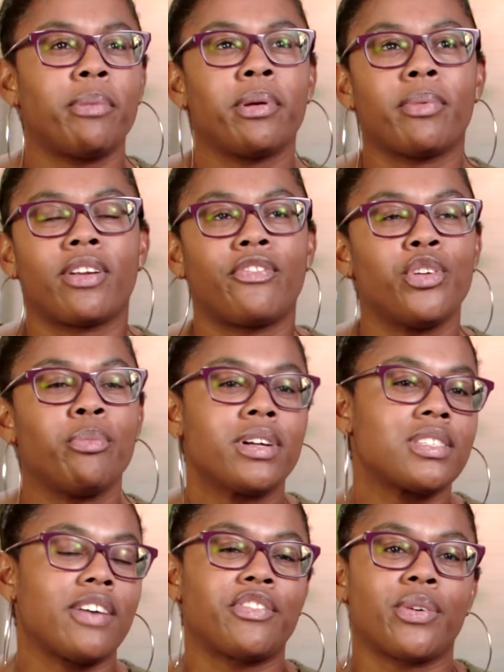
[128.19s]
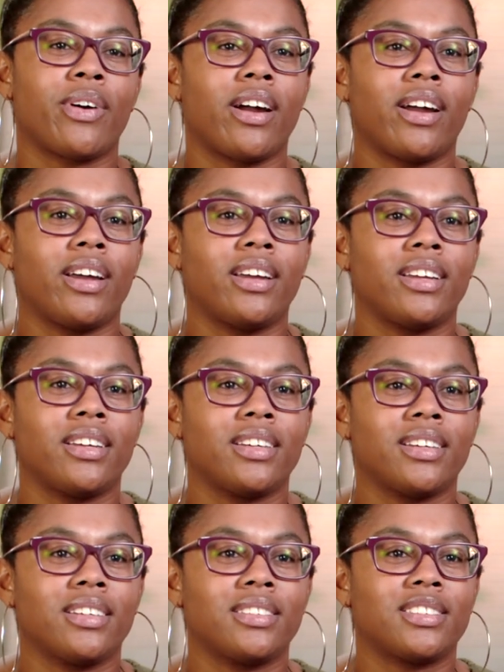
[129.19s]
Maybe about a few months after I
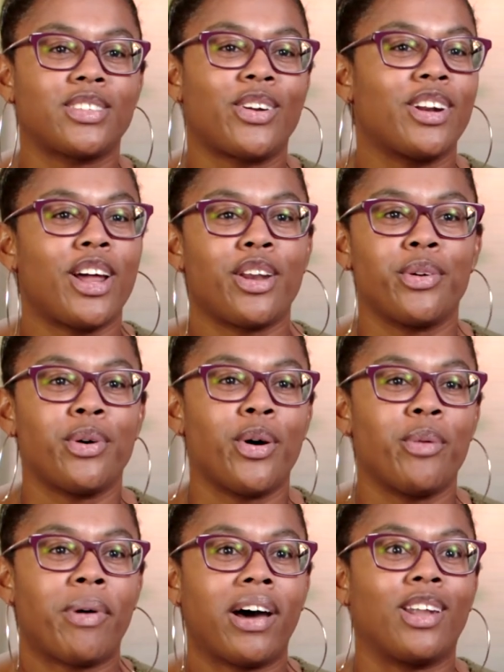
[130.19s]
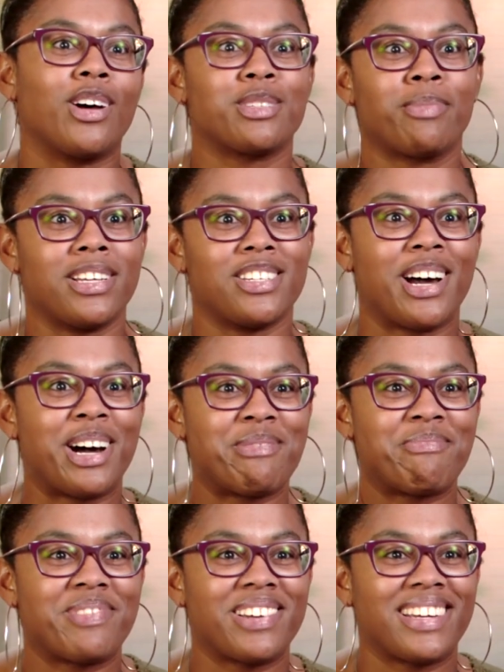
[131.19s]
started at New Hope, I lost my job.
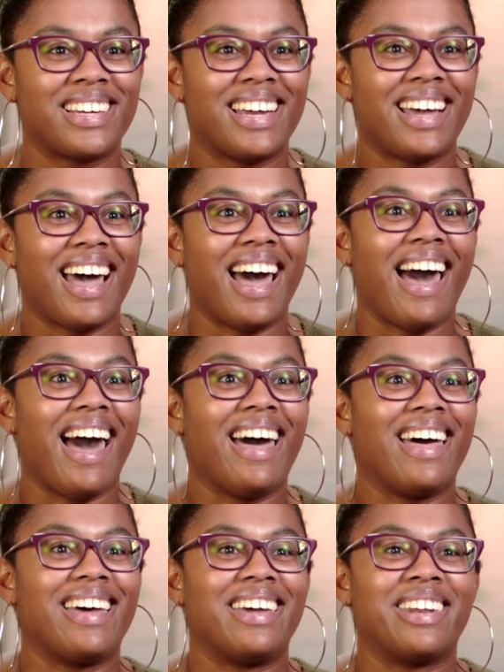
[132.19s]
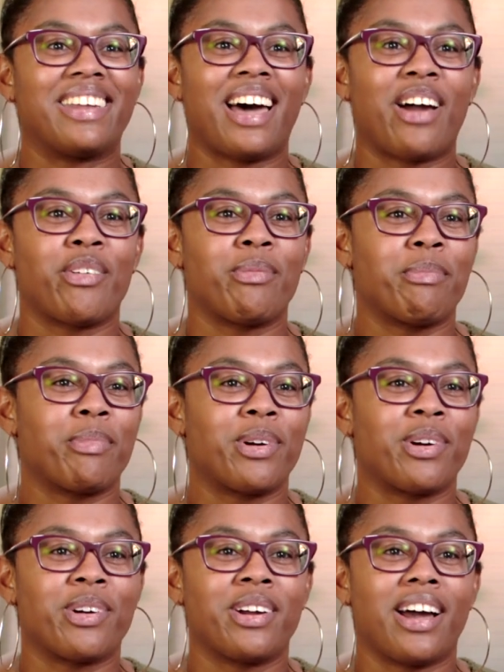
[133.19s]
And I
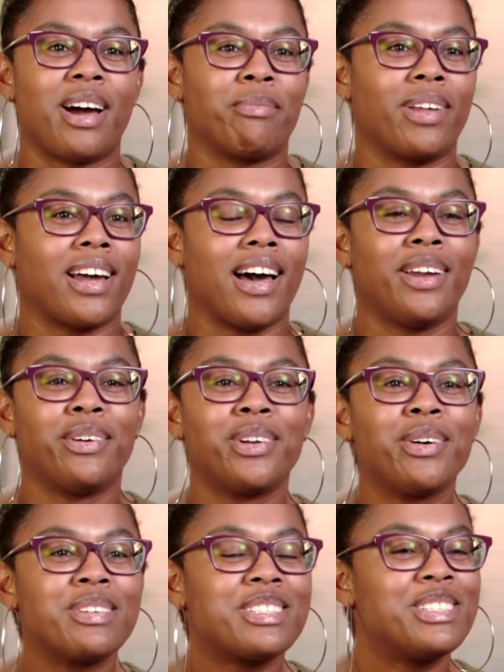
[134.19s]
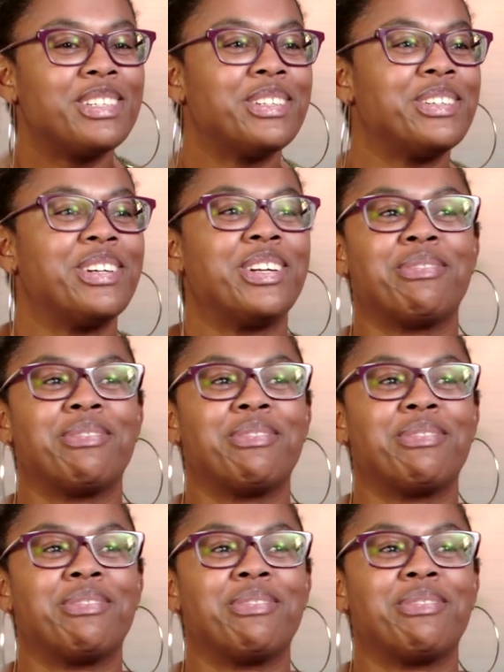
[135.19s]
remember, I'm like, I don't know what to do. You